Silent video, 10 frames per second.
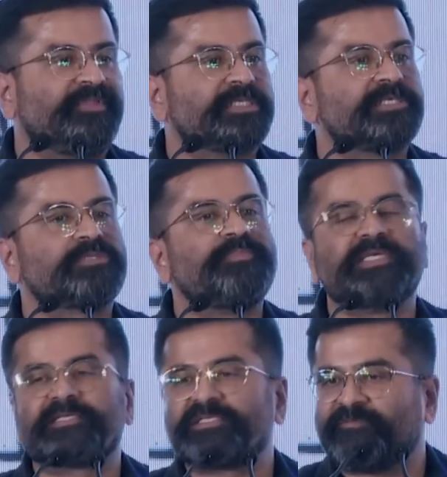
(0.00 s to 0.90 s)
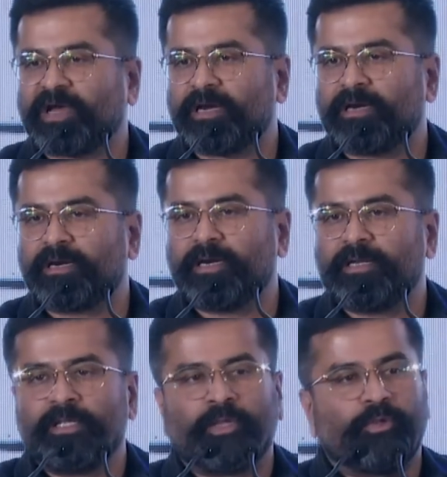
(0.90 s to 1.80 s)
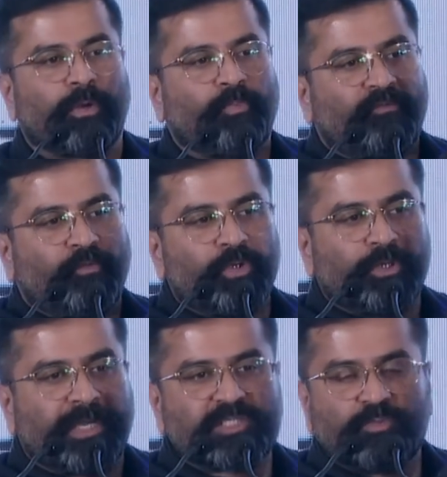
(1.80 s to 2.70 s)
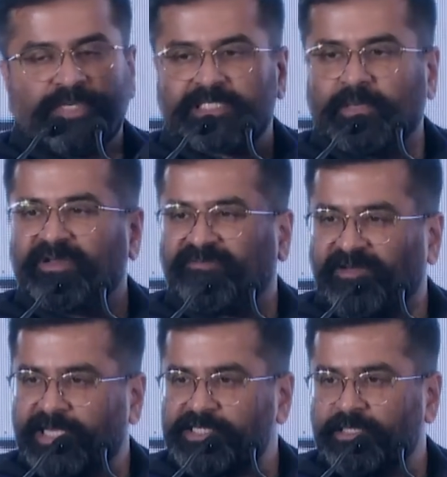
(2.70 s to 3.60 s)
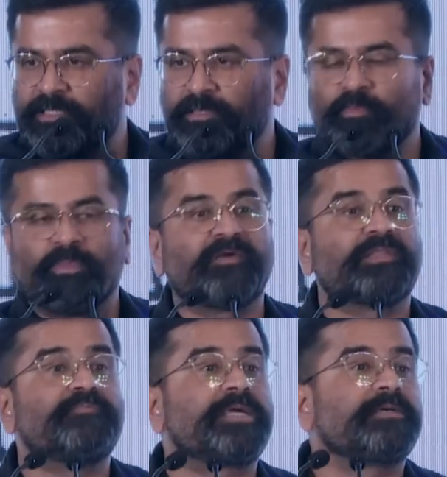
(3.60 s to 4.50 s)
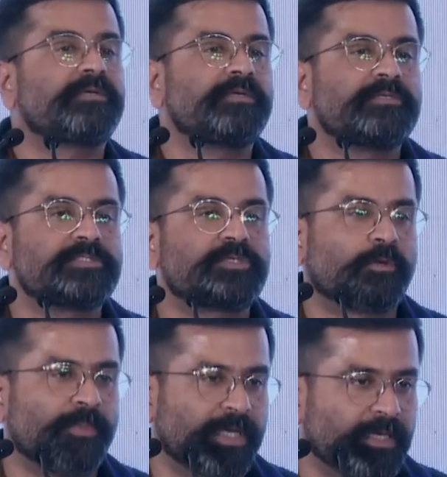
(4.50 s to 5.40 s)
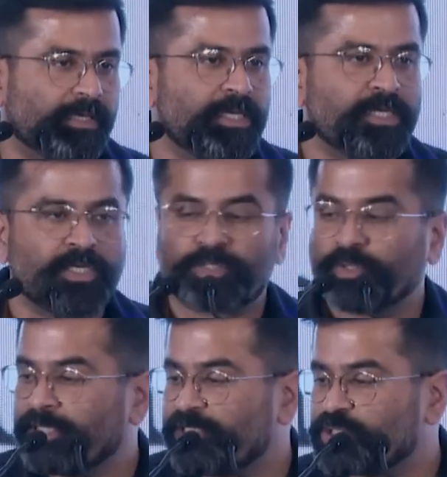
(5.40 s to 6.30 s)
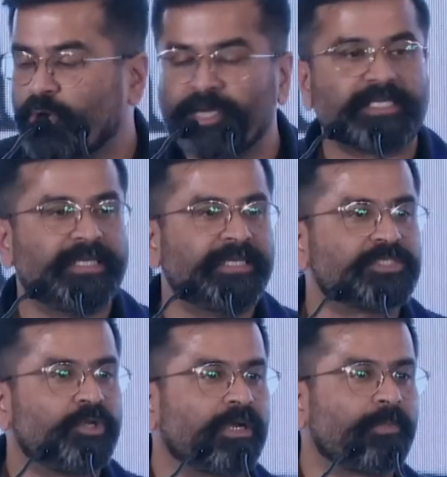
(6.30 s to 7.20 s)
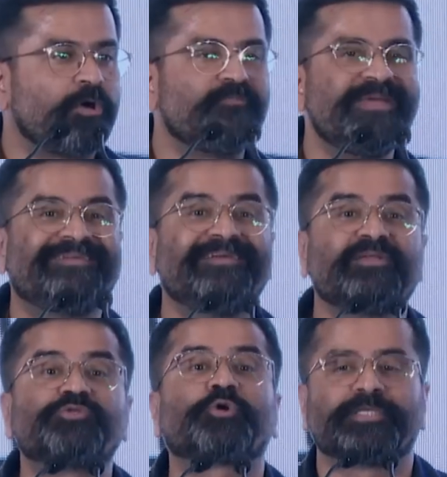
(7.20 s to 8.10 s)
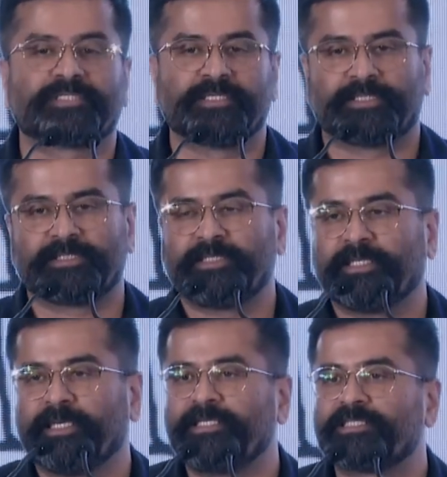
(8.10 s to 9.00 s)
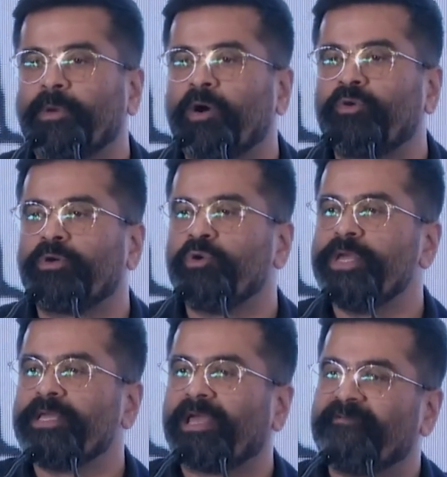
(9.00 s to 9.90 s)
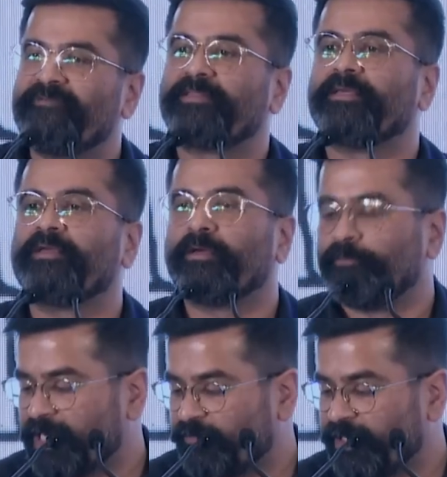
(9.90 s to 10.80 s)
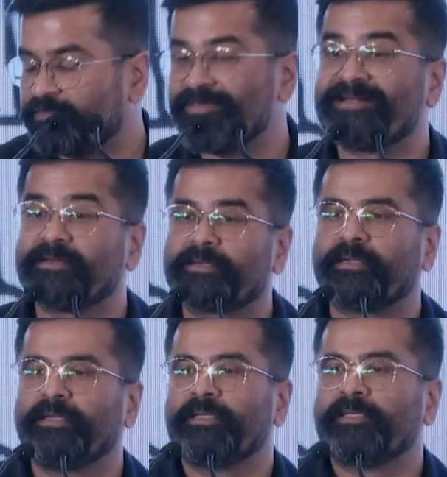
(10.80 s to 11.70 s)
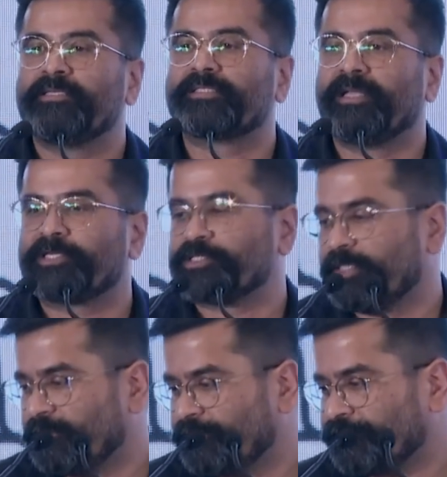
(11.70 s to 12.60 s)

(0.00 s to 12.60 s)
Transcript: this is BSE 500, your portfolio has to be some reflection but with better stock picking. So the choice, it's not about making choices. It's about doing everything but with better selection.